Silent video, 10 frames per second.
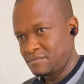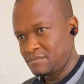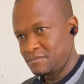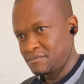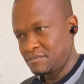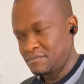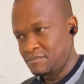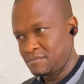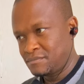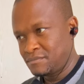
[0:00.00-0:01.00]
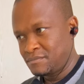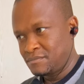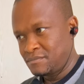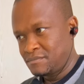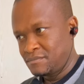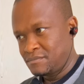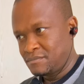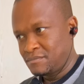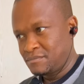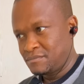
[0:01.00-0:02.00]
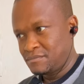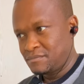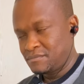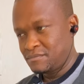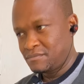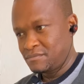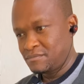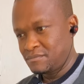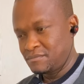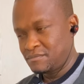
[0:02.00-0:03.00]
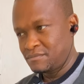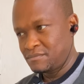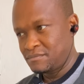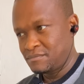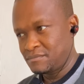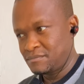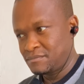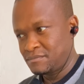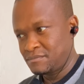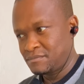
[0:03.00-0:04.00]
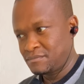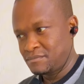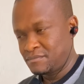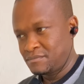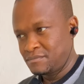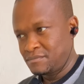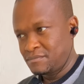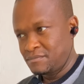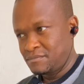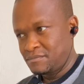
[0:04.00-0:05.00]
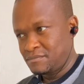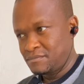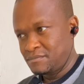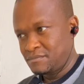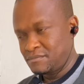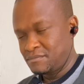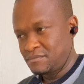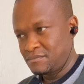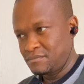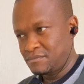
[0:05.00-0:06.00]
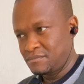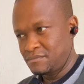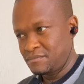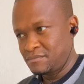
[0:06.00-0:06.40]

The person shown says nothing.